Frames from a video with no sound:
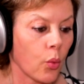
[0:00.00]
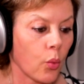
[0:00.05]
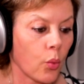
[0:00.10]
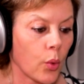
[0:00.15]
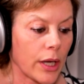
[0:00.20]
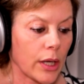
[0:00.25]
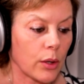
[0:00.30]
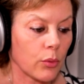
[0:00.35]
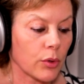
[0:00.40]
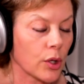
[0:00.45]

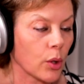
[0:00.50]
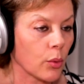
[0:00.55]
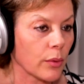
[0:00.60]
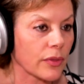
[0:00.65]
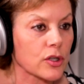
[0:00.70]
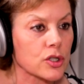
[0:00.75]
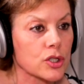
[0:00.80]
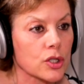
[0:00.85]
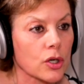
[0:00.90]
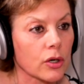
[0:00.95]

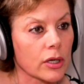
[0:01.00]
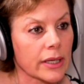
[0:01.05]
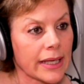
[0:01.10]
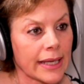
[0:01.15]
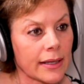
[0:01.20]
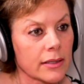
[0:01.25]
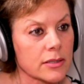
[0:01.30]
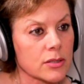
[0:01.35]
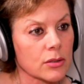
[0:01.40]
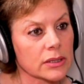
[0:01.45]
when the show
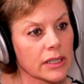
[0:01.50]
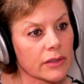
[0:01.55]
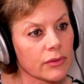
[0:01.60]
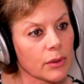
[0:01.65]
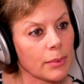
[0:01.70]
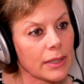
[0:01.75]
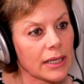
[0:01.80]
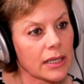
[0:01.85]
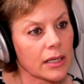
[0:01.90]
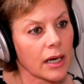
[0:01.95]
canceled,
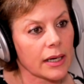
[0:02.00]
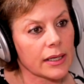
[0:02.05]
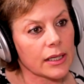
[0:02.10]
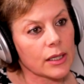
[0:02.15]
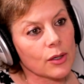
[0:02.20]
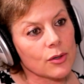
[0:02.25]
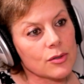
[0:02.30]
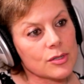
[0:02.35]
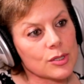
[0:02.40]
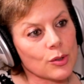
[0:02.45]
everybody kind
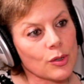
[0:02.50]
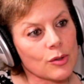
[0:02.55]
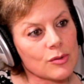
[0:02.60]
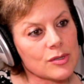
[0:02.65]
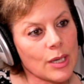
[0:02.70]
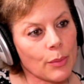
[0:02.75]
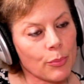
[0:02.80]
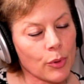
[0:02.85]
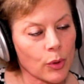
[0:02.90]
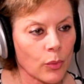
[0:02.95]
of goes their
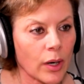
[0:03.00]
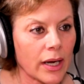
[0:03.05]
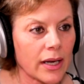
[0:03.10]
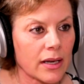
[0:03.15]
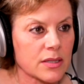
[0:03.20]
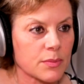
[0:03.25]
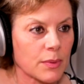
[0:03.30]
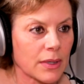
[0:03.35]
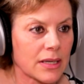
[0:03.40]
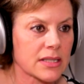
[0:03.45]
own separate
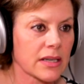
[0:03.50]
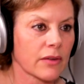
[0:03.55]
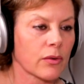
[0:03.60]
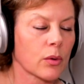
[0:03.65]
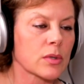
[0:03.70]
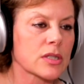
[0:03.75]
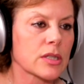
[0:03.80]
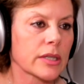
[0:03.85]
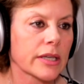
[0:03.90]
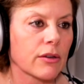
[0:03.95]
ways because
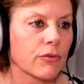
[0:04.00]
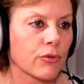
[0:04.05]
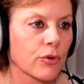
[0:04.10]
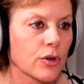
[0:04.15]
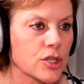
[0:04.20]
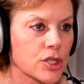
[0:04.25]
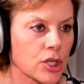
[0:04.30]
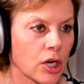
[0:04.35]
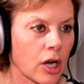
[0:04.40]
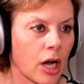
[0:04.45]
everyone's looking
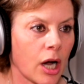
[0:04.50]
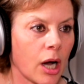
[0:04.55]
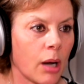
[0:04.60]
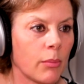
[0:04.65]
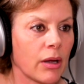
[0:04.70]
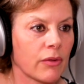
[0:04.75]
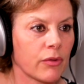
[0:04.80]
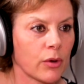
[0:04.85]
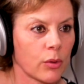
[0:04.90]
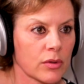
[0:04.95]
for a
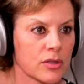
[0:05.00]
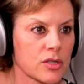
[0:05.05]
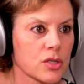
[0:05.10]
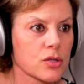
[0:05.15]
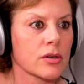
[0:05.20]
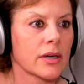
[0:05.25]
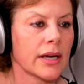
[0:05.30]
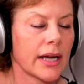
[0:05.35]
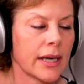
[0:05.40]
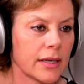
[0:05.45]
job. Everyone's
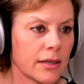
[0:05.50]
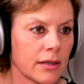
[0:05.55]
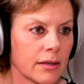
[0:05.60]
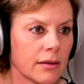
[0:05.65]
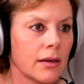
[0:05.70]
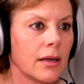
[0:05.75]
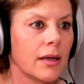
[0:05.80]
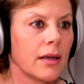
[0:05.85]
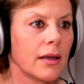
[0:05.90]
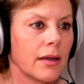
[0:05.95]
trying
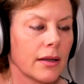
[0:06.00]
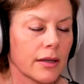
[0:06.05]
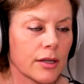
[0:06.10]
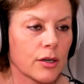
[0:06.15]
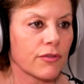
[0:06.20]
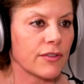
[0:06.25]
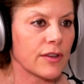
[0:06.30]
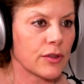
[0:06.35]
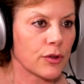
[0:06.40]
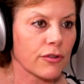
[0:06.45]
to,
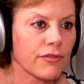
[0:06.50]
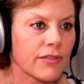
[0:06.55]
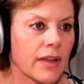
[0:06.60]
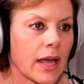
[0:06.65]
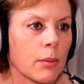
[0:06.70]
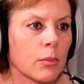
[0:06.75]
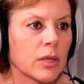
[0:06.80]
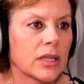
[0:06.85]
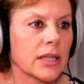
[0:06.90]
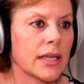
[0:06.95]
feed their
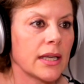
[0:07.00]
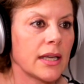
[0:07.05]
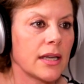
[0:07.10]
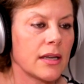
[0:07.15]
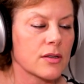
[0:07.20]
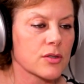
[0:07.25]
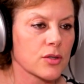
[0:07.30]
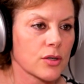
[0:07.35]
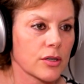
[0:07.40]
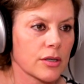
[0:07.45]

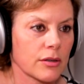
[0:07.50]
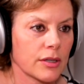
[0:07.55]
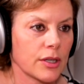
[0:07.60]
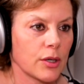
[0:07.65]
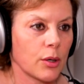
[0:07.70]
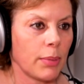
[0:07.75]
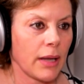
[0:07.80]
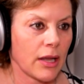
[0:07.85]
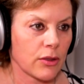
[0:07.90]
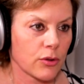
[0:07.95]
families or,
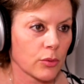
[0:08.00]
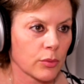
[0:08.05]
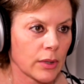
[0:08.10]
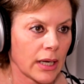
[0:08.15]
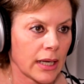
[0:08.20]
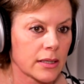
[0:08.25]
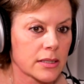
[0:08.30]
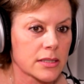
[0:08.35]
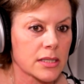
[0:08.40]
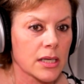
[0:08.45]
pay their
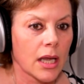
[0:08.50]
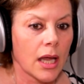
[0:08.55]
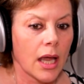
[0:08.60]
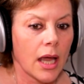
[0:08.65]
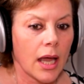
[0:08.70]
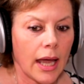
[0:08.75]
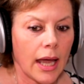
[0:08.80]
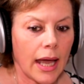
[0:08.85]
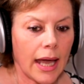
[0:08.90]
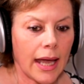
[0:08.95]
rent.
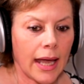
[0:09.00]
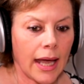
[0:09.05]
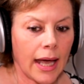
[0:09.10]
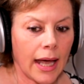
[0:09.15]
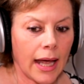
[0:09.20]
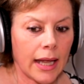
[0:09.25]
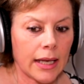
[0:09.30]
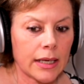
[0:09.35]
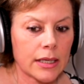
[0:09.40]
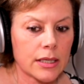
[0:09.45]

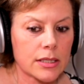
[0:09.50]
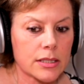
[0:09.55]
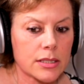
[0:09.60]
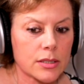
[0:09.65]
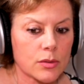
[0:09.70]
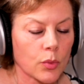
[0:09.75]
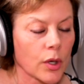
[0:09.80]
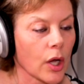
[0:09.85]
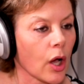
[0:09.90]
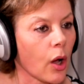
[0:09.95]

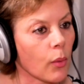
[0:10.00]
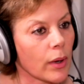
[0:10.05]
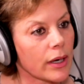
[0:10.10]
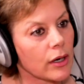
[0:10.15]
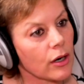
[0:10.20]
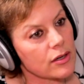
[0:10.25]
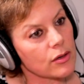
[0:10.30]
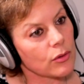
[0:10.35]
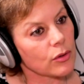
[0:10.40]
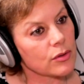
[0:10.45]
And we all
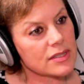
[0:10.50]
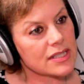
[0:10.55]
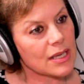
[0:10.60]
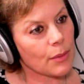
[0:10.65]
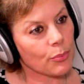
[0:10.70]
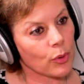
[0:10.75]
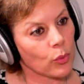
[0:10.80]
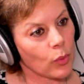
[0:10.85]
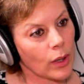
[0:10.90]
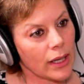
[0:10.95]
went our own
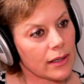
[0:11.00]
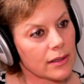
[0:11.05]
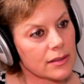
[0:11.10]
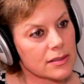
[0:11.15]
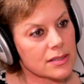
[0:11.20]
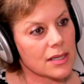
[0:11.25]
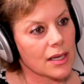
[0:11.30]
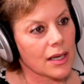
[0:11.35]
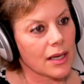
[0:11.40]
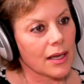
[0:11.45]
separate
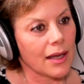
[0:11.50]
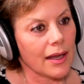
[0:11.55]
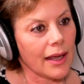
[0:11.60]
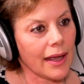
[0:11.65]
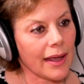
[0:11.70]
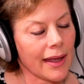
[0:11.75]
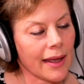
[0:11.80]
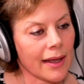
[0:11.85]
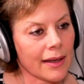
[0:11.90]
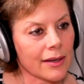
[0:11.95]
ways.
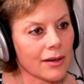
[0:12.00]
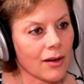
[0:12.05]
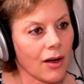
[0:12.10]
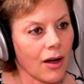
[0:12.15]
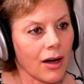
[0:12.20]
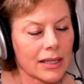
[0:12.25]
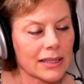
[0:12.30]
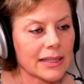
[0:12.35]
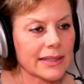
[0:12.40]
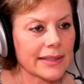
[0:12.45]
And
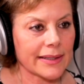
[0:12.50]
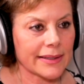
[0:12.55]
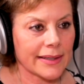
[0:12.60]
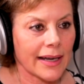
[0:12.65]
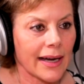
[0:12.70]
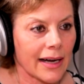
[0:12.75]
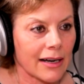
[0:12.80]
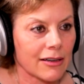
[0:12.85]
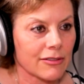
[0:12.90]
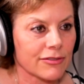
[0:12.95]
oddly
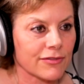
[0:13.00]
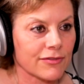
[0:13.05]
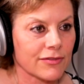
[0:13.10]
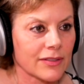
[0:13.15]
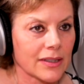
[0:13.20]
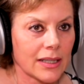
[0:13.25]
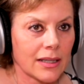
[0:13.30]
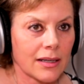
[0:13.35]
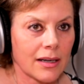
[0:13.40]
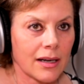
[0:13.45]

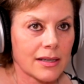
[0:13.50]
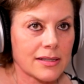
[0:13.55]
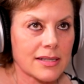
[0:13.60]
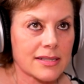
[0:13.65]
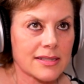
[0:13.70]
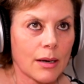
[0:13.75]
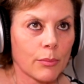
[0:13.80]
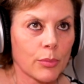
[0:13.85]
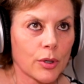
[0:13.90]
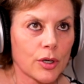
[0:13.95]
enough,
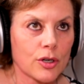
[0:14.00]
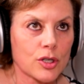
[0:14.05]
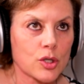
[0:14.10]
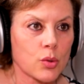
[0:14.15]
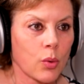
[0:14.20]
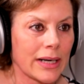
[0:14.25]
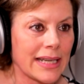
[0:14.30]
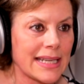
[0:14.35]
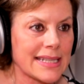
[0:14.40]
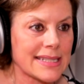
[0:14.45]
December
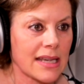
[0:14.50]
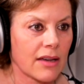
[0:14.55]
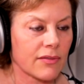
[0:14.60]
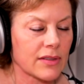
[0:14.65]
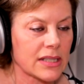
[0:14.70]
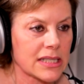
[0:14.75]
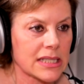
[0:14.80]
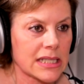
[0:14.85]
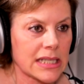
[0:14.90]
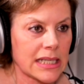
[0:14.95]

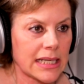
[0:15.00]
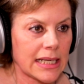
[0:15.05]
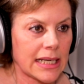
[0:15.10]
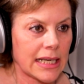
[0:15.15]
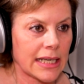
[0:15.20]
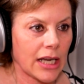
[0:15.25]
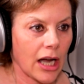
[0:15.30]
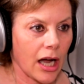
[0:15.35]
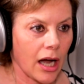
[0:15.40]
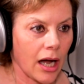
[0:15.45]

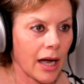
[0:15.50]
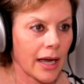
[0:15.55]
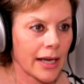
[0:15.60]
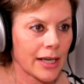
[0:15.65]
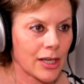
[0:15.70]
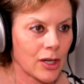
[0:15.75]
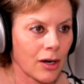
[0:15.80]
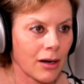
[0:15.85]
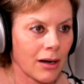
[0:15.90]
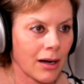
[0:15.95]
2017,
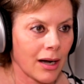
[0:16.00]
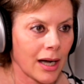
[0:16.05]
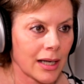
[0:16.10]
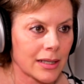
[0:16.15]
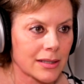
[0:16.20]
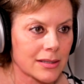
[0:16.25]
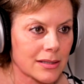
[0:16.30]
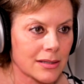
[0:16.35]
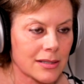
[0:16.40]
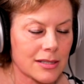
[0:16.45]
I
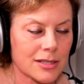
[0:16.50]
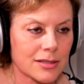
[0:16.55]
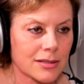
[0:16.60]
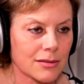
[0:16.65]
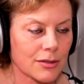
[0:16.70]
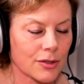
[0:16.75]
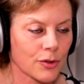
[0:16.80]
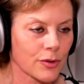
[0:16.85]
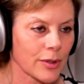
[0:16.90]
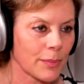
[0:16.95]
got this
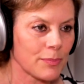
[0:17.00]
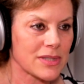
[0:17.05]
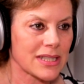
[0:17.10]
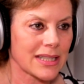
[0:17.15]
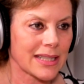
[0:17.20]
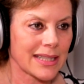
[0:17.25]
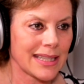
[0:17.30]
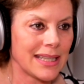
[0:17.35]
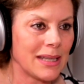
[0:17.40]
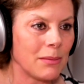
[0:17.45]

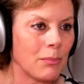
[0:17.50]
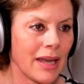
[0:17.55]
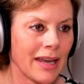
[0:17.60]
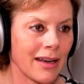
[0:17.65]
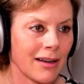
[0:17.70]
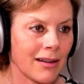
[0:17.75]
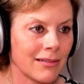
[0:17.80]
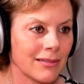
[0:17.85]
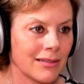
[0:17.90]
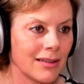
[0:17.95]
cryptic
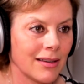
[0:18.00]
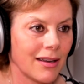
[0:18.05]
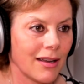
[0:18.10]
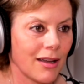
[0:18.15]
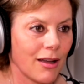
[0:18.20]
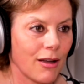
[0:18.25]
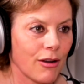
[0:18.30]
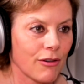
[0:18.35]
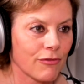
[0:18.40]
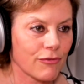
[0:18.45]
email
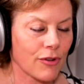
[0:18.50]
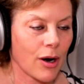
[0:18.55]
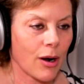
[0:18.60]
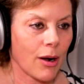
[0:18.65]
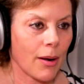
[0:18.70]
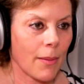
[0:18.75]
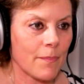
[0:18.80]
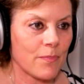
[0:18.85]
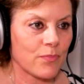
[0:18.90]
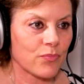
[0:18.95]

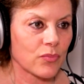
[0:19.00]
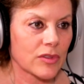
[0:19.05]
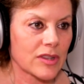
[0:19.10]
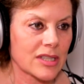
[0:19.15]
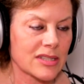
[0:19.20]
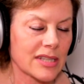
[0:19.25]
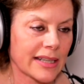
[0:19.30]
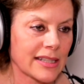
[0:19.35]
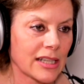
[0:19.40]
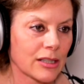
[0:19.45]
from
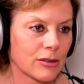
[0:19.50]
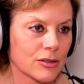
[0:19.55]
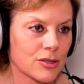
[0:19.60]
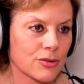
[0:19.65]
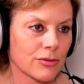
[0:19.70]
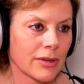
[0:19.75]
the technical